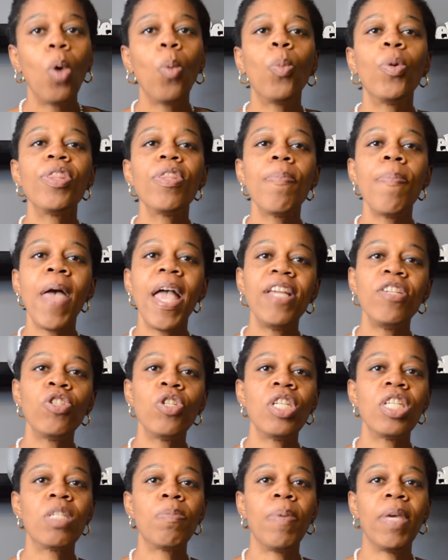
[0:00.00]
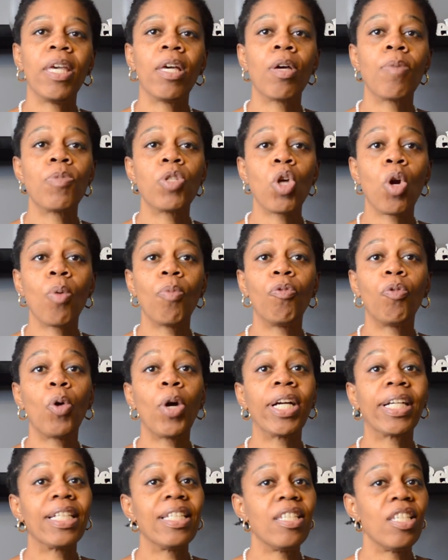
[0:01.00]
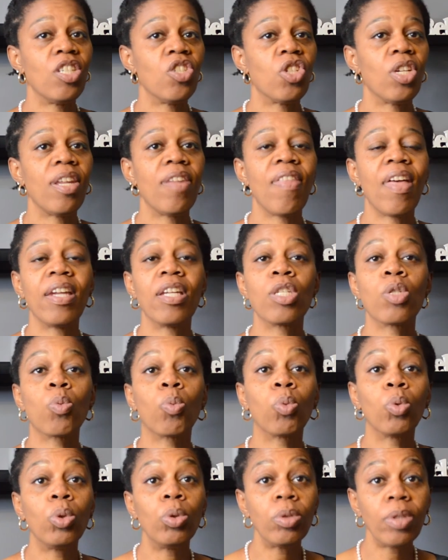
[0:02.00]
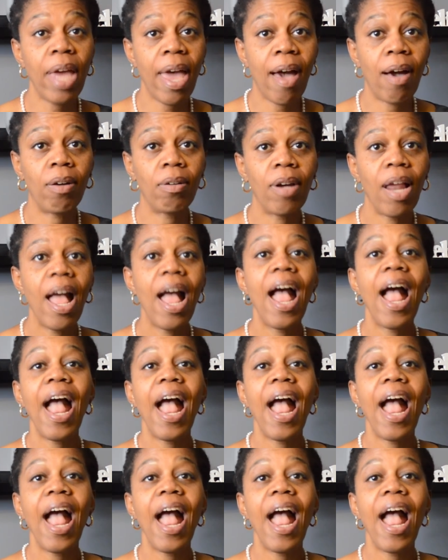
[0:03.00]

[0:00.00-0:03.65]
when the patient is being observed for a condition that is ruled out